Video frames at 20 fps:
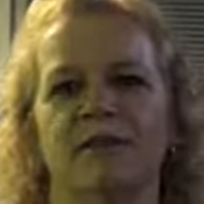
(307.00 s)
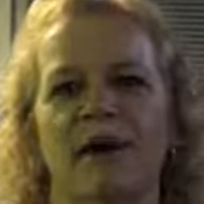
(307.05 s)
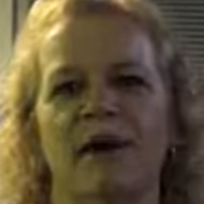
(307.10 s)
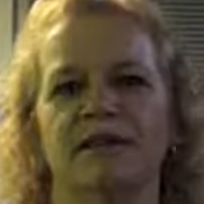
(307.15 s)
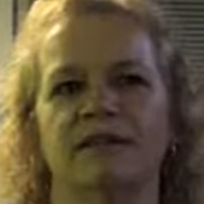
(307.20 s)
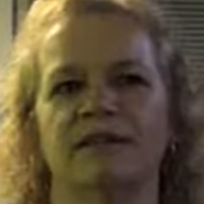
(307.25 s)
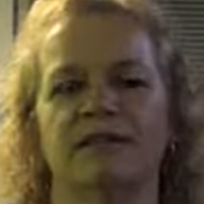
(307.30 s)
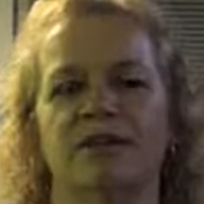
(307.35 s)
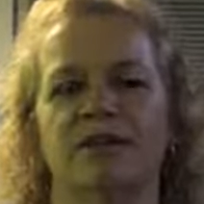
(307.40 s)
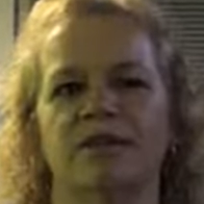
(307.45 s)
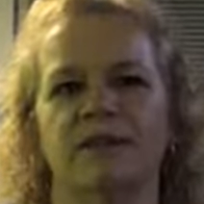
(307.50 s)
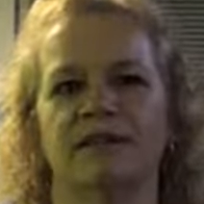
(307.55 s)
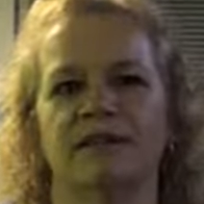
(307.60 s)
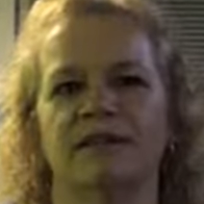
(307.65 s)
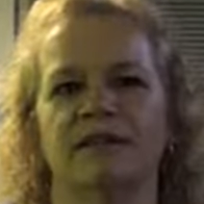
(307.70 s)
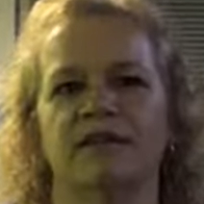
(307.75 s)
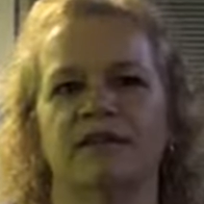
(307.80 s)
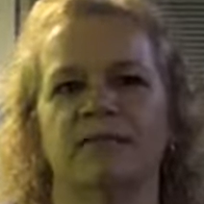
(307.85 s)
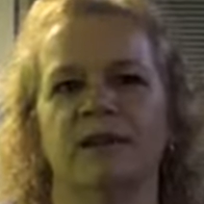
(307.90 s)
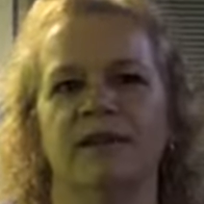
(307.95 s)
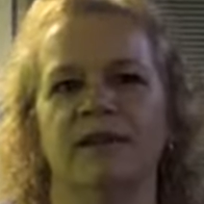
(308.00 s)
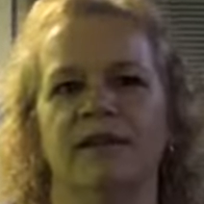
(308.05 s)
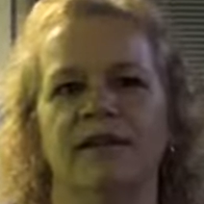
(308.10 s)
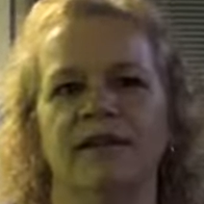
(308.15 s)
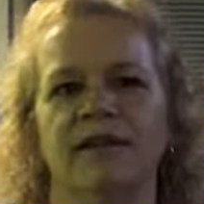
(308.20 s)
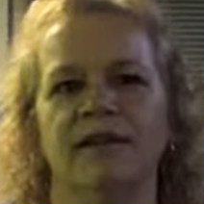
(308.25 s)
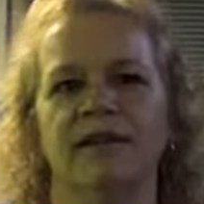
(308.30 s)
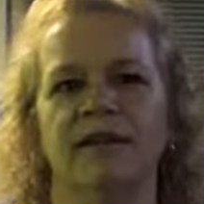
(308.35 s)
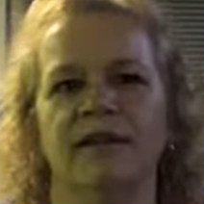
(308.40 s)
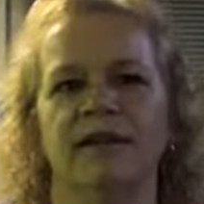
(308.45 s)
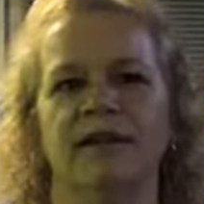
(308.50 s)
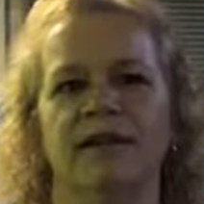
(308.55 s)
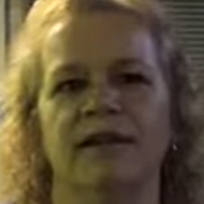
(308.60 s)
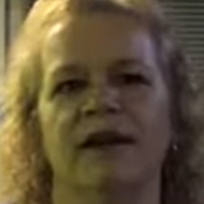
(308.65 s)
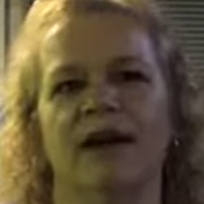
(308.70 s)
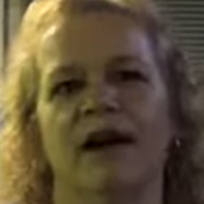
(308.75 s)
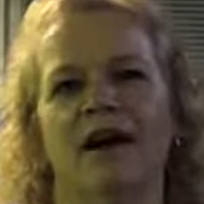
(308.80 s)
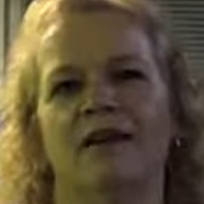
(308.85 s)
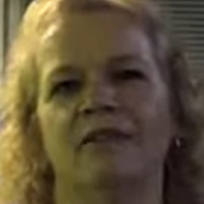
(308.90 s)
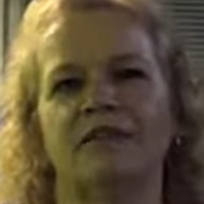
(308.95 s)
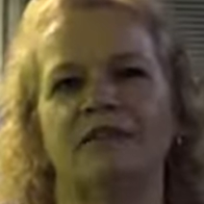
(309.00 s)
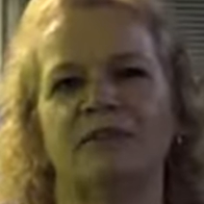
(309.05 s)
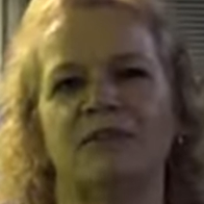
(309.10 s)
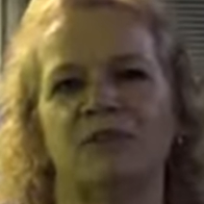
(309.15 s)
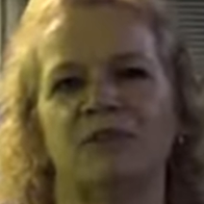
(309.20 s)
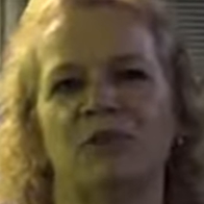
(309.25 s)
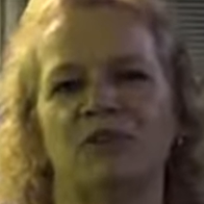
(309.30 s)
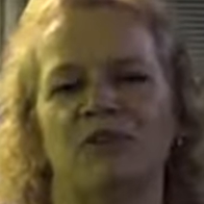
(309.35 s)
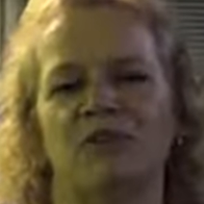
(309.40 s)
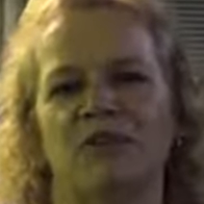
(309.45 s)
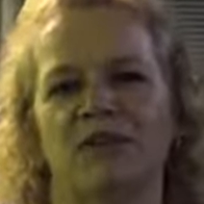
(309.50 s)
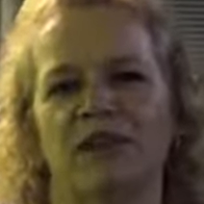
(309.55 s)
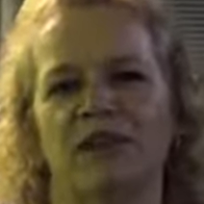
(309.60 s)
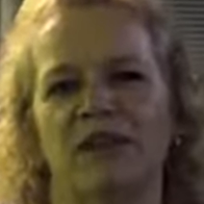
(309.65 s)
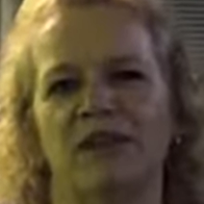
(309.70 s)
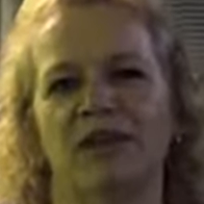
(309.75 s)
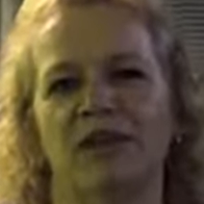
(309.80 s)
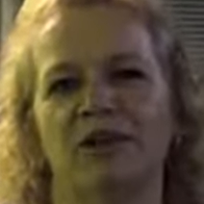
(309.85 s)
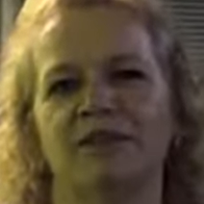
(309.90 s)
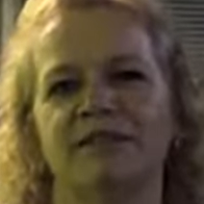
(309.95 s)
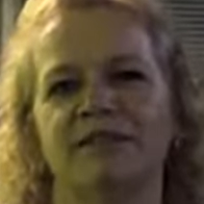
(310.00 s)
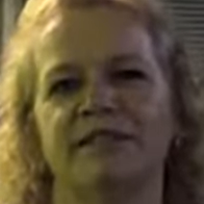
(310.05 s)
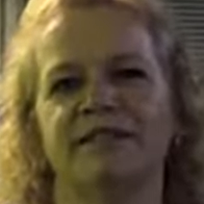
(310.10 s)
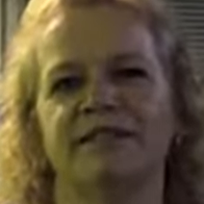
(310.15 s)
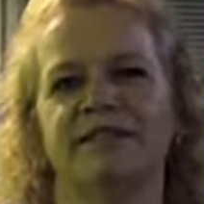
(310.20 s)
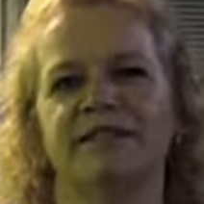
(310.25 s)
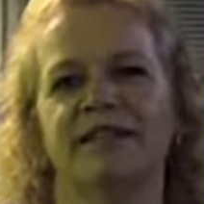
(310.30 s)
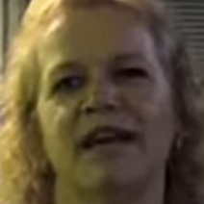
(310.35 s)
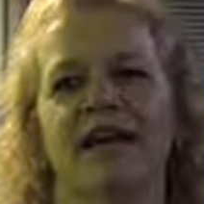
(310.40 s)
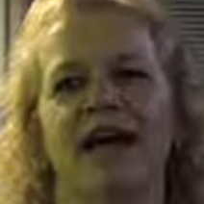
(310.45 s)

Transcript: past 9 months that I've been here. I lost about 25 kilos.